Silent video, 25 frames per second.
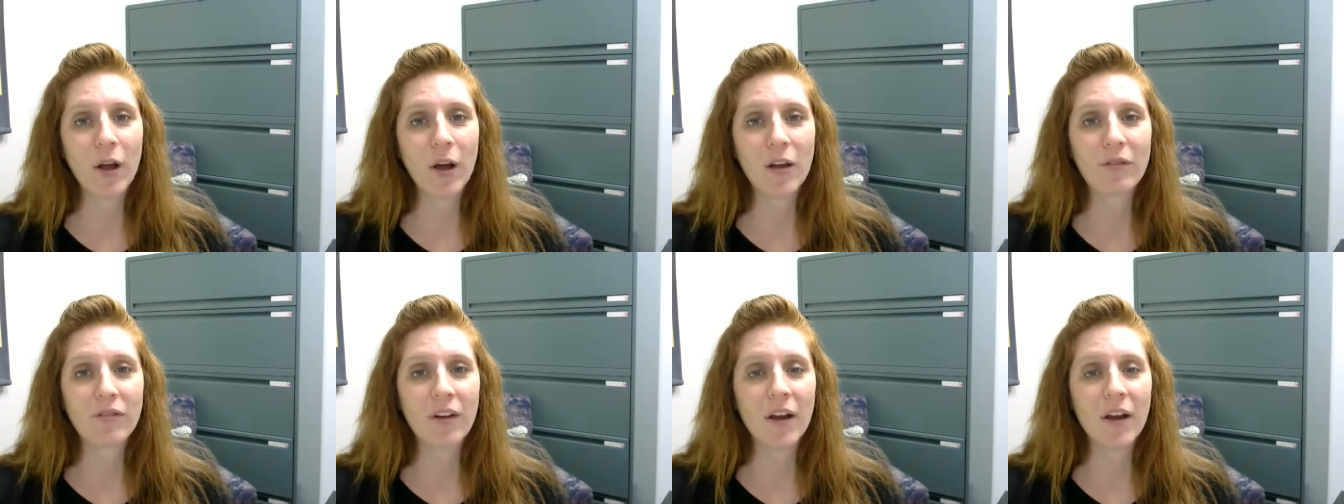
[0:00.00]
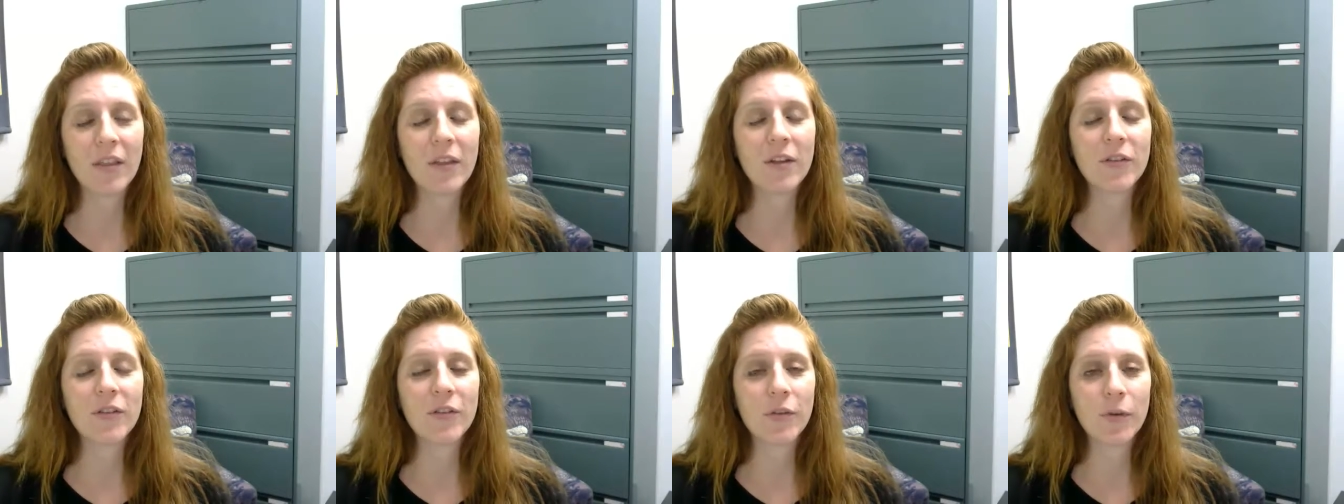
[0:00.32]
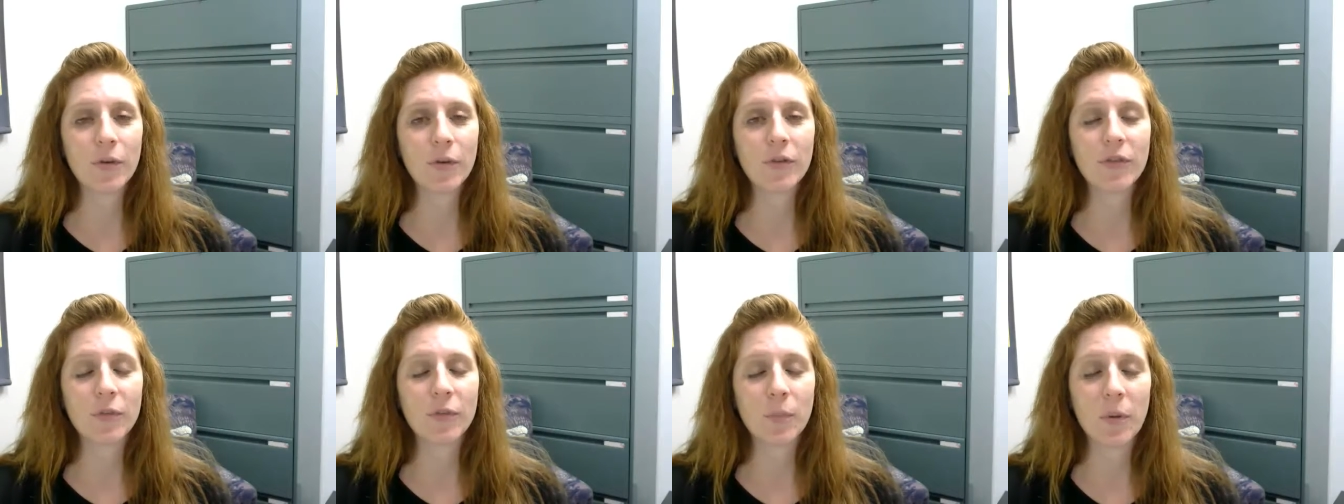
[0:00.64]
I find that
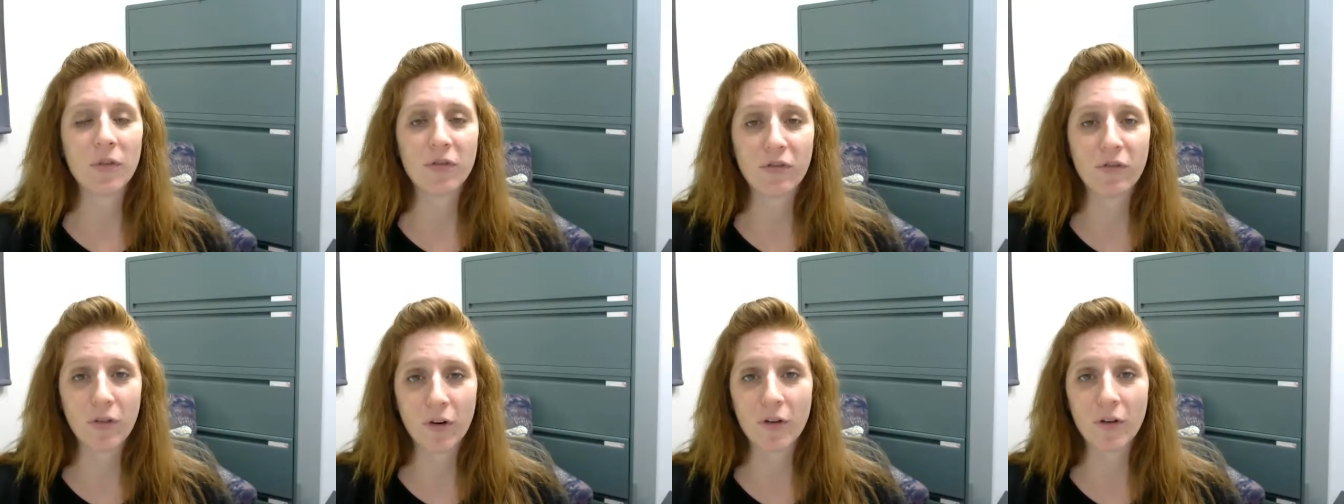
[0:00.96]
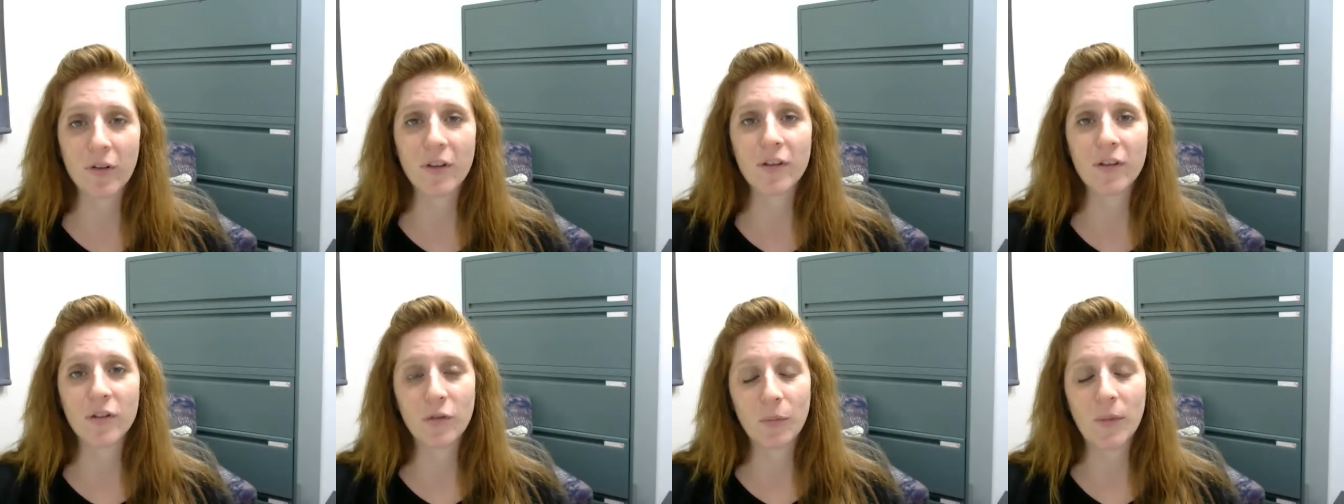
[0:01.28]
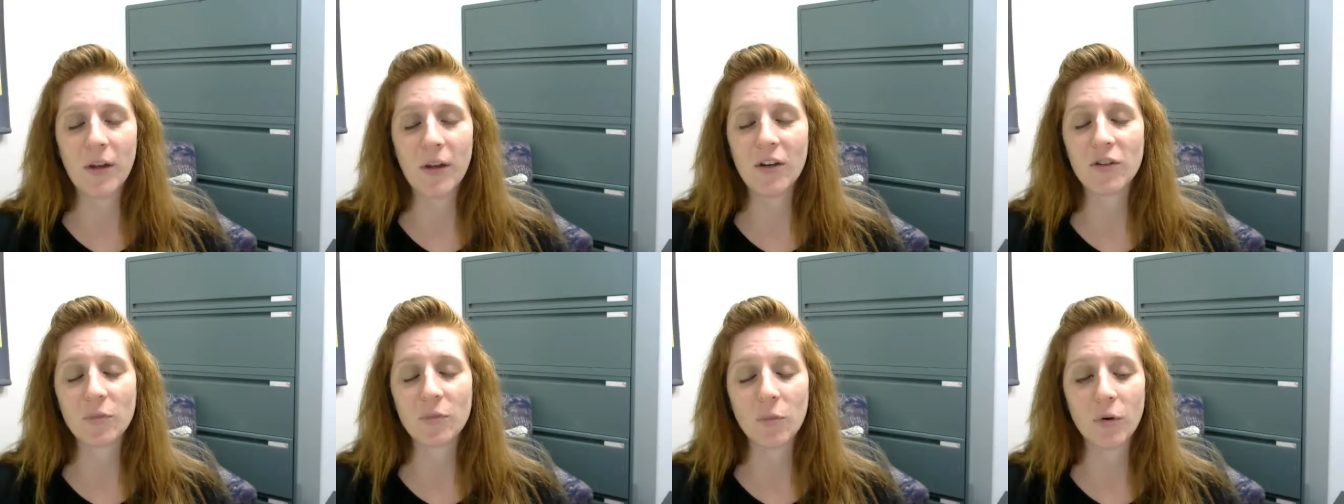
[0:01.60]
students prefer this
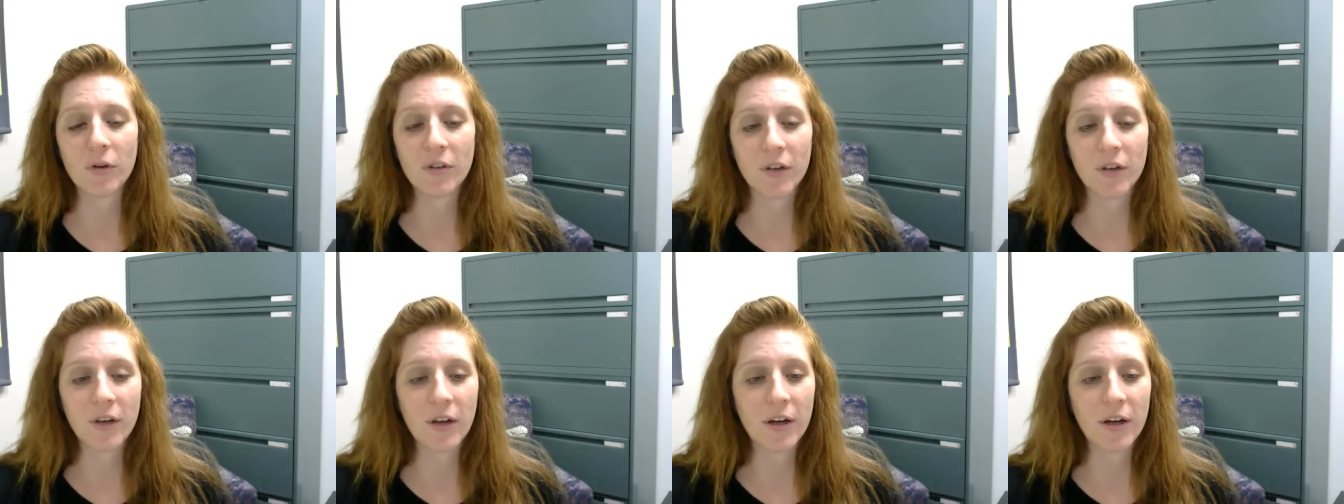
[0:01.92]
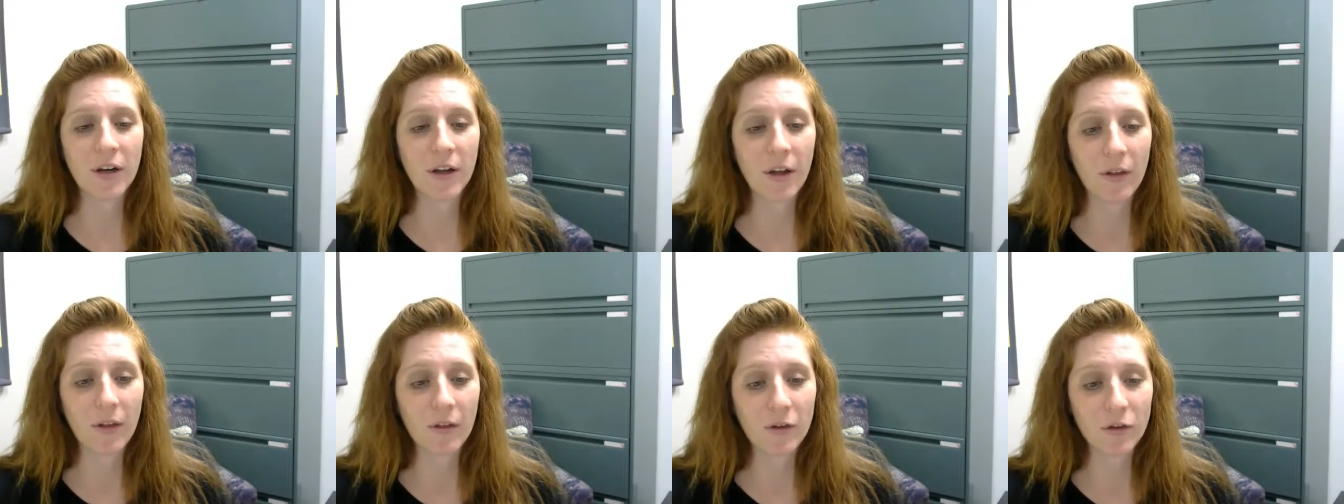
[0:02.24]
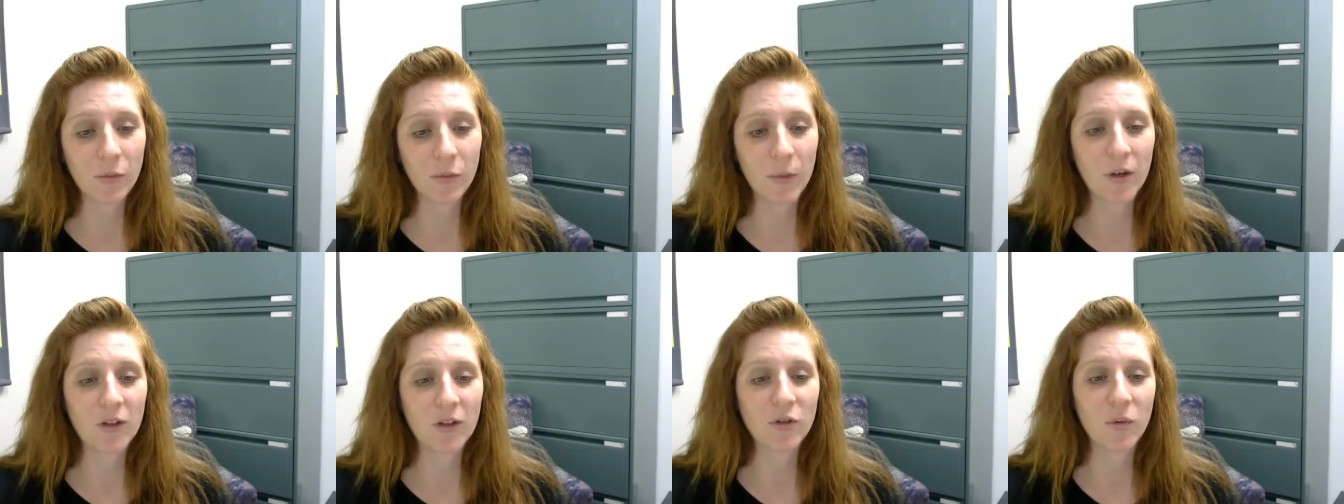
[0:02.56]
speech more than any other
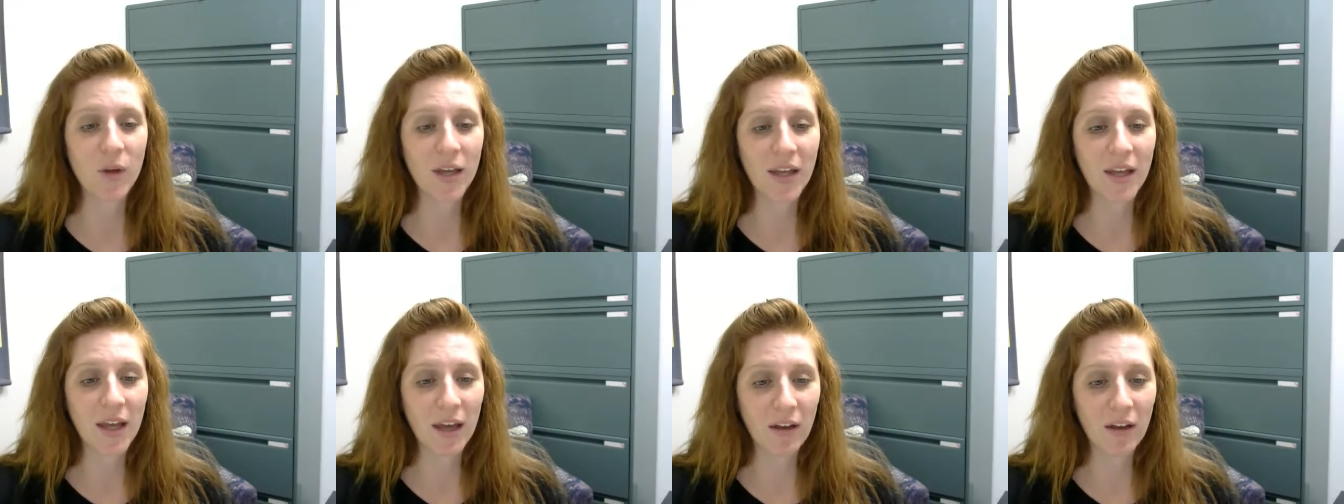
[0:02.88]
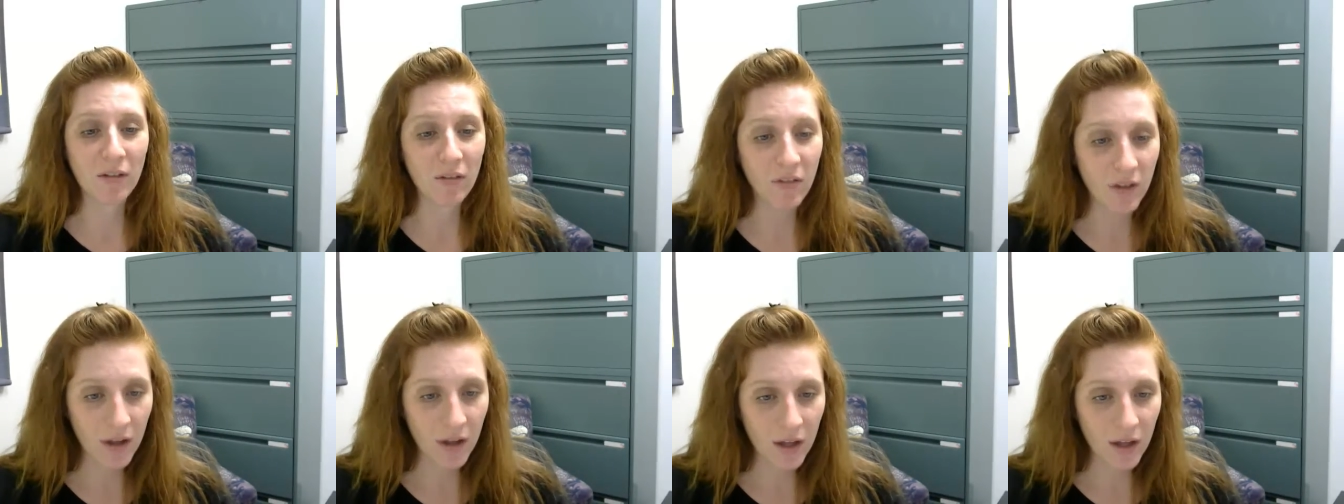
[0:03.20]
speech we give.